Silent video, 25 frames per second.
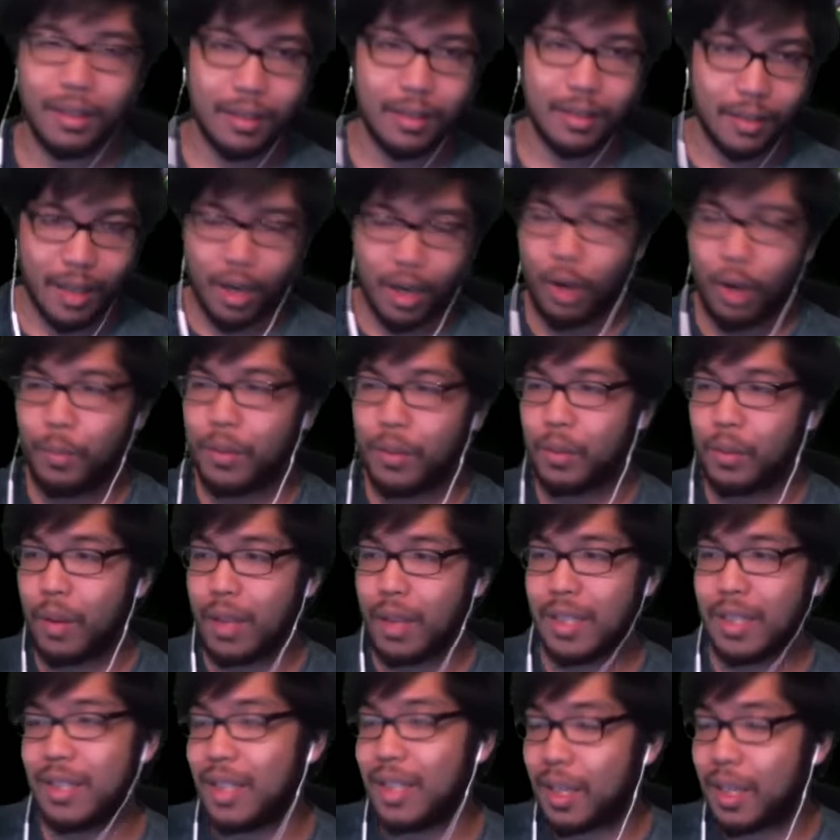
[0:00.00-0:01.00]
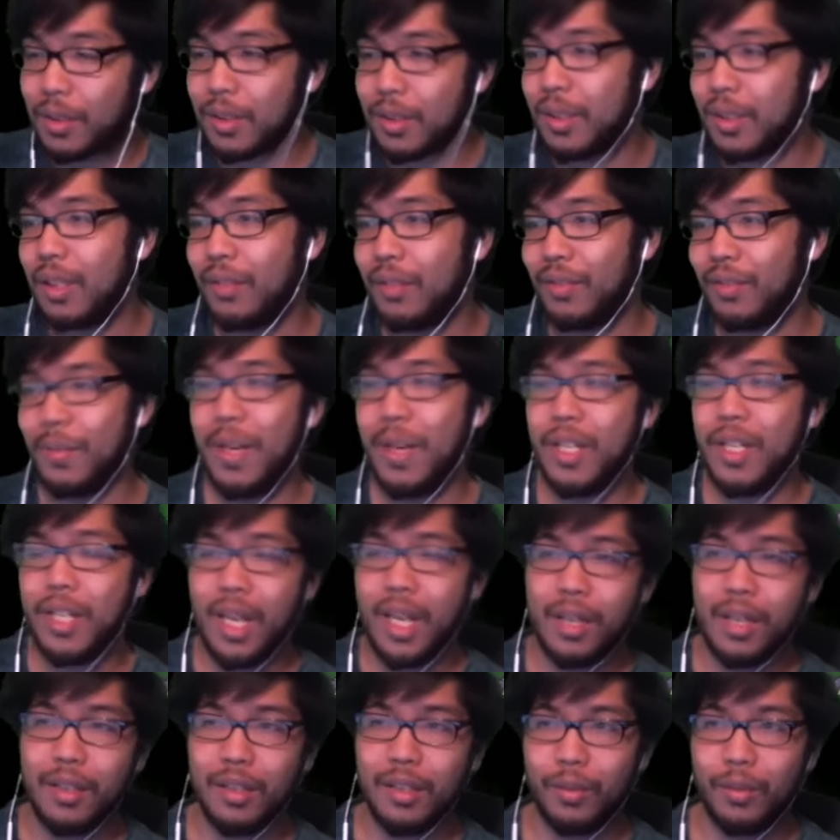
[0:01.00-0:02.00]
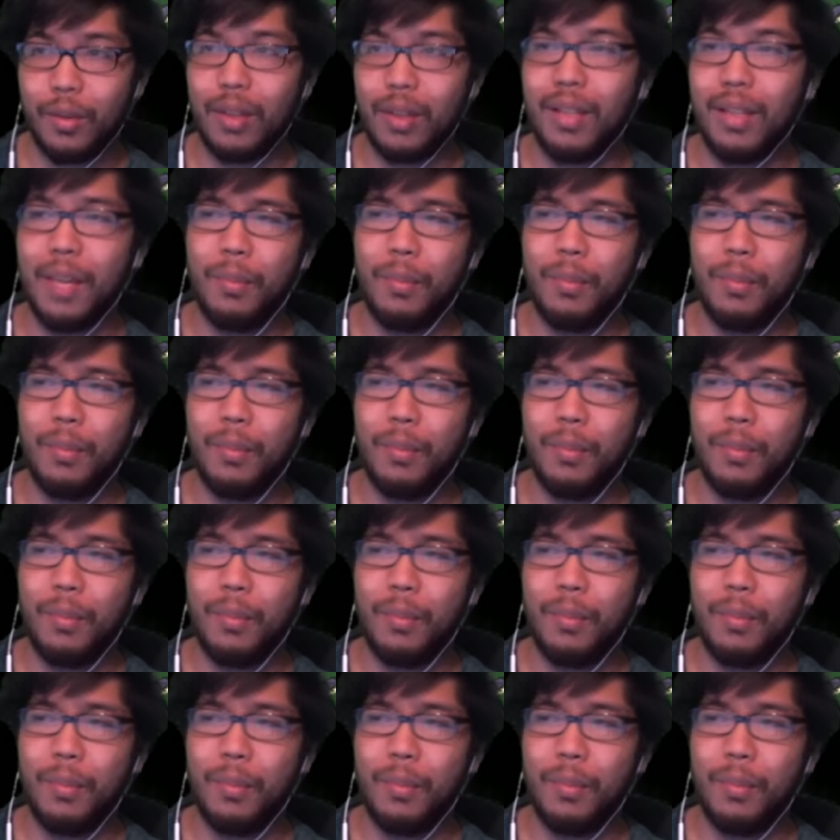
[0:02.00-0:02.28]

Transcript: I hope you're watching the other stuff on my channel as well.